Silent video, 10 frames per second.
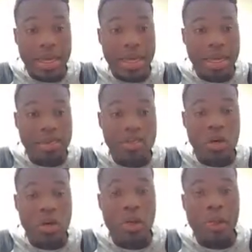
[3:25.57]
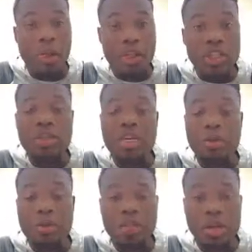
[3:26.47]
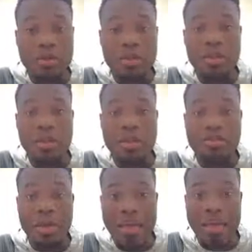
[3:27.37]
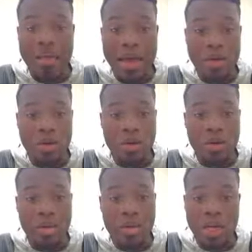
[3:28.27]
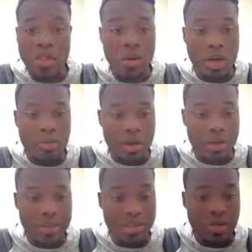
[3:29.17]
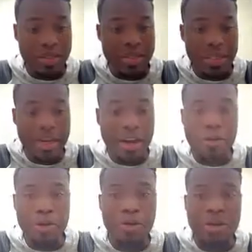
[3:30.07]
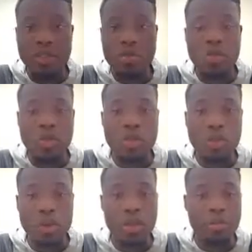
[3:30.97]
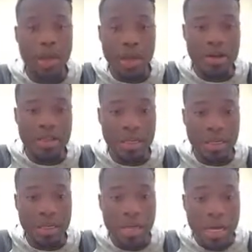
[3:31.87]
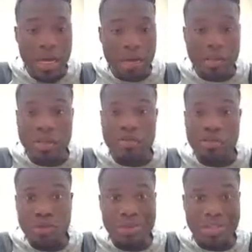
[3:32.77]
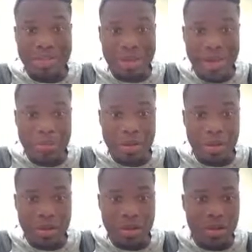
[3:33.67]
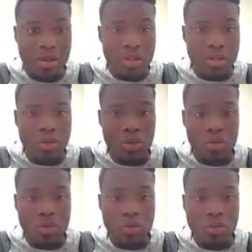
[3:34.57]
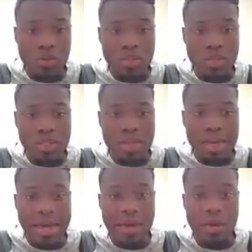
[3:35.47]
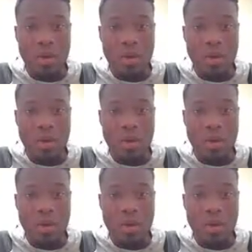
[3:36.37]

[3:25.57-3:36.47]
And so, just like what we talked about with mathematical and logical operators, as you can see here, if we're doing this one-to-one comparison, there's some rules that have to happen here. So the rule is that